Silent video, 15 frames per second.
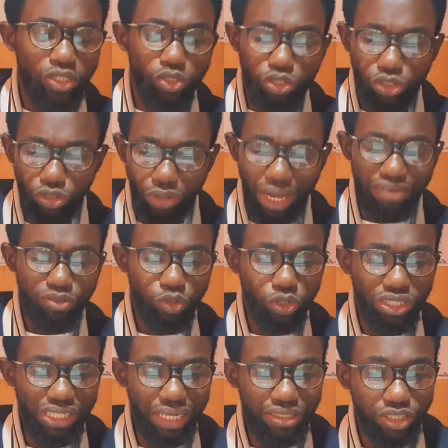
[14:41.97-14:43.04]
Do you have
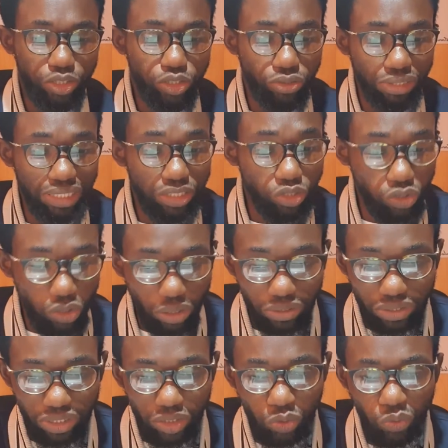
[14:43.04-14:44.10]
social security
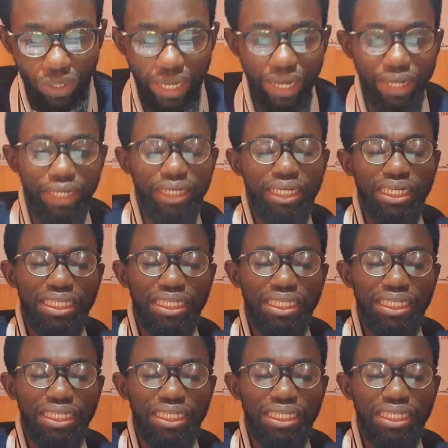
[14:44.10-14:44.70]
sources where